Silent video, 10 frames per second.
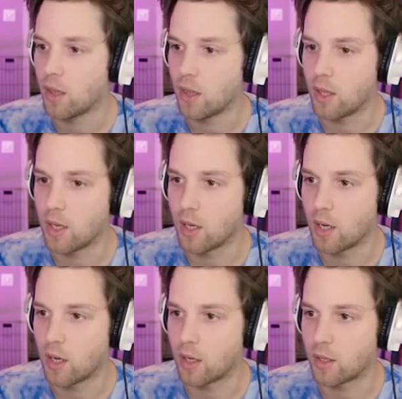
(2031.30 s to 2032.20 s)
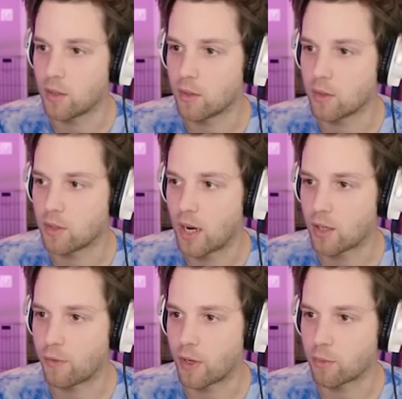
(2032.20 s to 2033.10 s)
the uh,
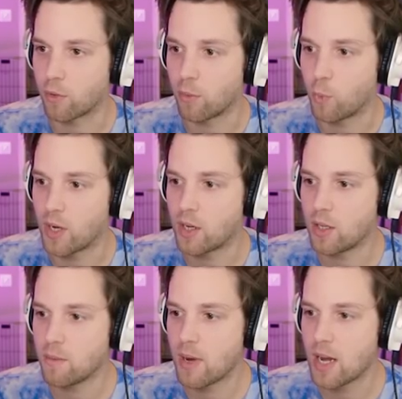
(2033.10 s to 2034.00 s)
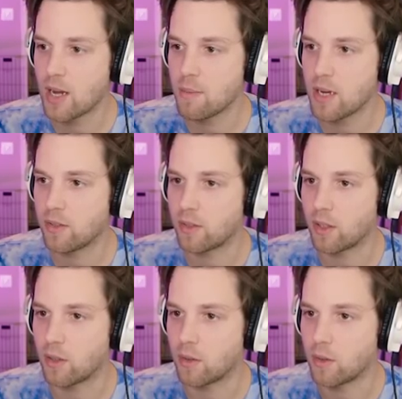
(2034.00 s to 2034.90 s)
sacrifice room, we could maybe
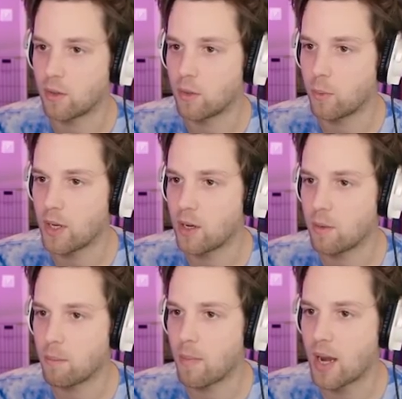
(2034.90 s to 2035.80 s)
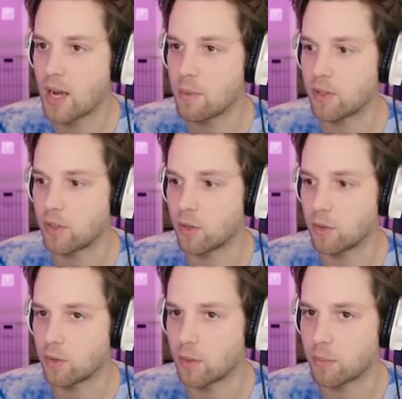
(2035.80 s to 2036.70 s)
still, we could maybe still
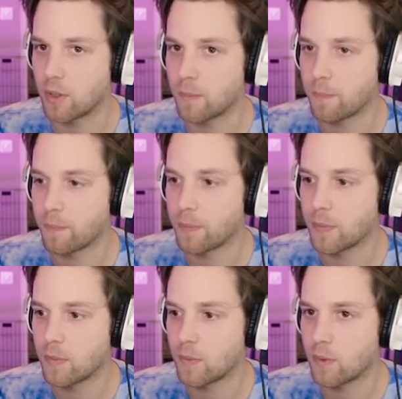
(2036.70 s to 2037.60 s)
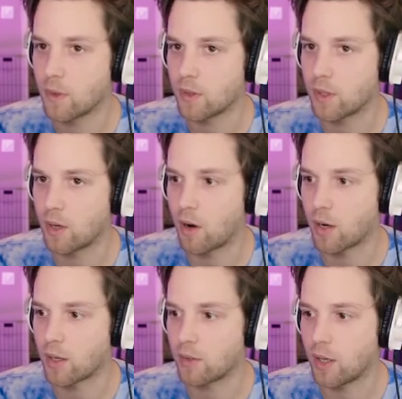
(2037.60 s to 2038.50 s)
do something. Let's get a
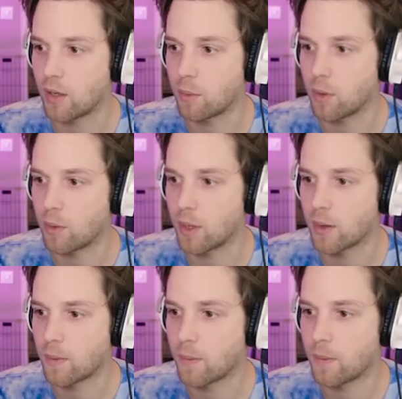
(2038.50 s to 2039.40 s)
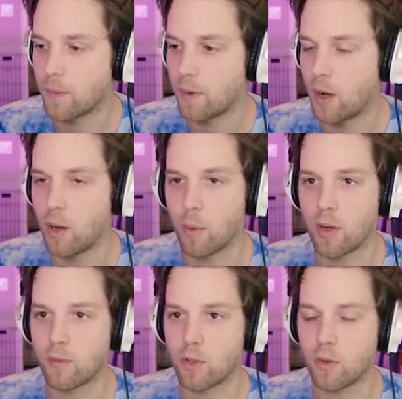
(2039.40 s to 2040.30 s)
heart container real quick. Oh, it
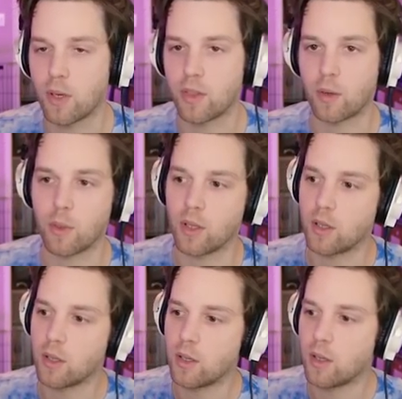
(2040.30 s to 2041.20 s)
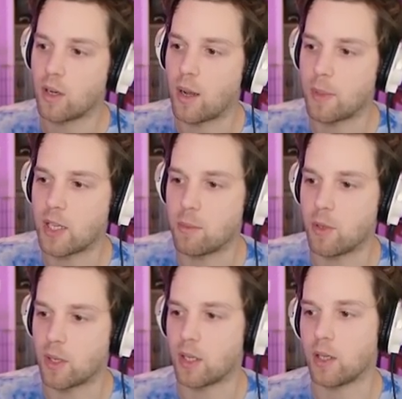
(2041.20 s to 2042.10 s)
won't even do anything, will it? I'm gonna keep
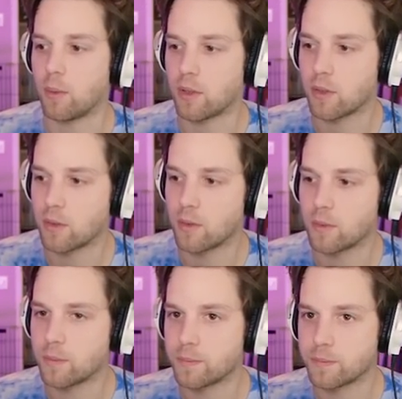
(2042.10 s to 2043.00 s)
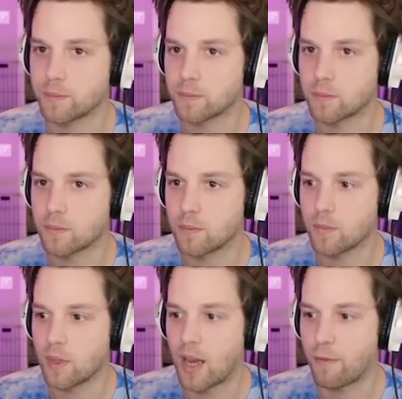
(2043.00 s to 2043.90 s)
doing it anyways.
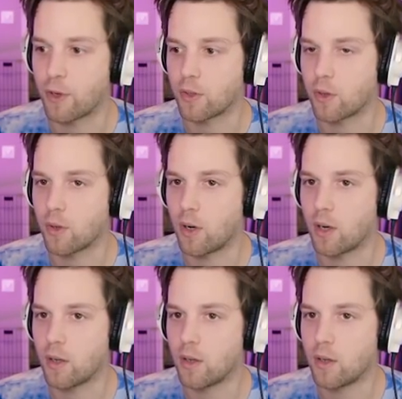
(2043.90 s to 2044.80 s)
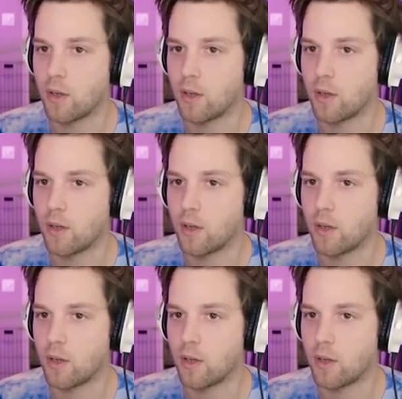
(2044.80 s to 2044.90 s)
Half an eternal heart.